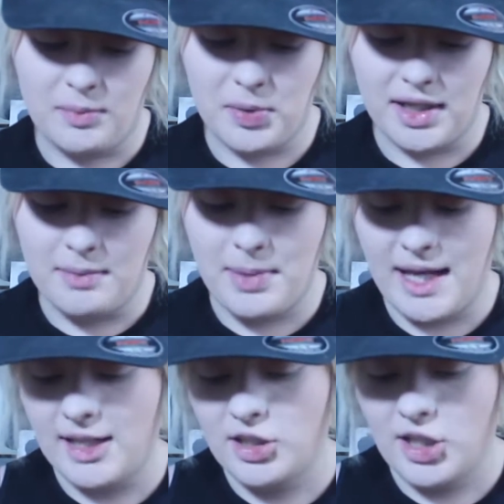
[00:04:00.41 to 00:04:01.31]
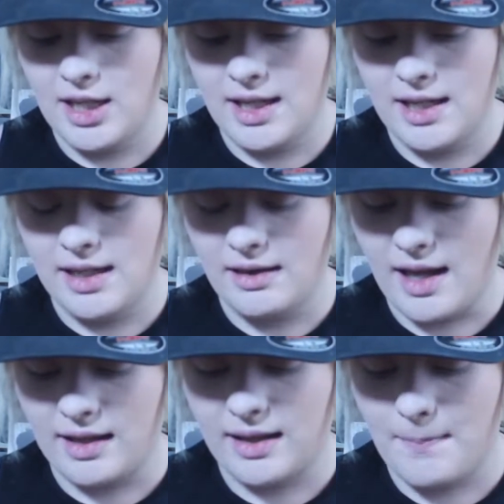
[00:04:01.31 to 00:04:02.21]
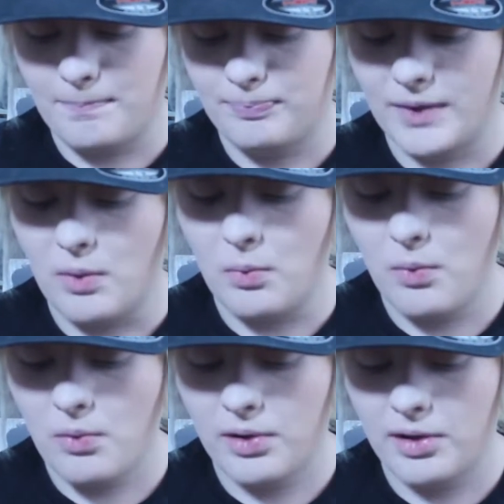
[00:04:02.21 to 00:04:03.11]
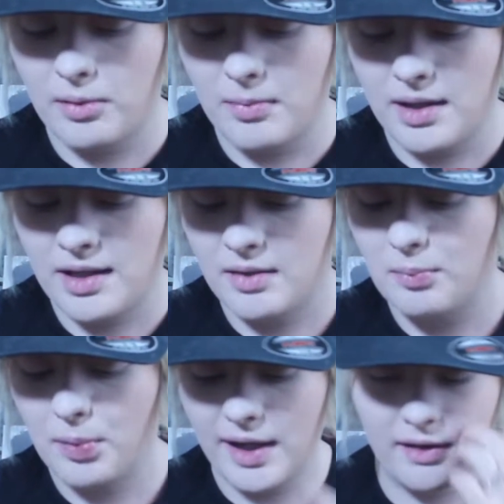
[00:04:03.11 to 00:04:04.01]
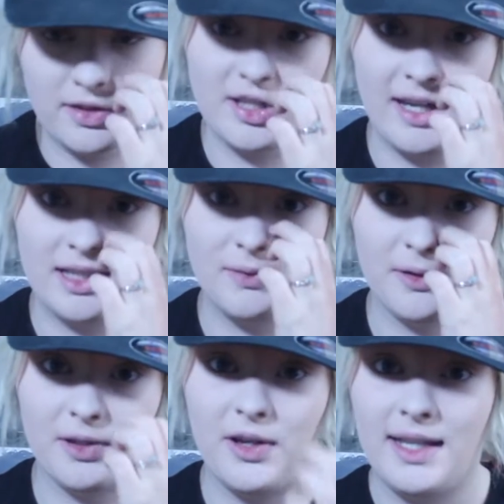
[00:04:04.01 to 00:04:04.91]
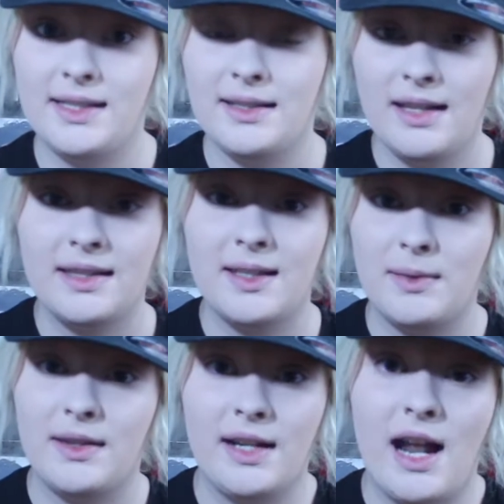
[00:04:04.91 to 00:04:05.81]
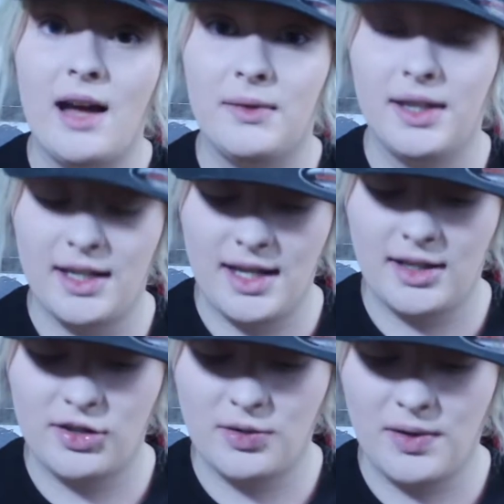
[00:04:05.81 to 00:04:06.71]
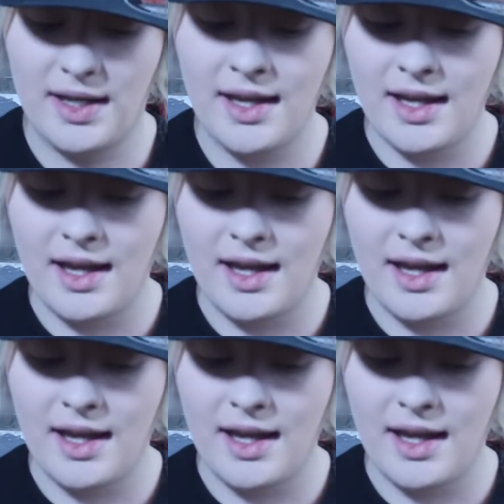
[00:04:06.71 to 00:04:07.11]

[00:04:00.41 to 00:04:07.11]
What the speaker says: of pretty peachy, like warm brown shades for the crease, and that's something that I really enjoy.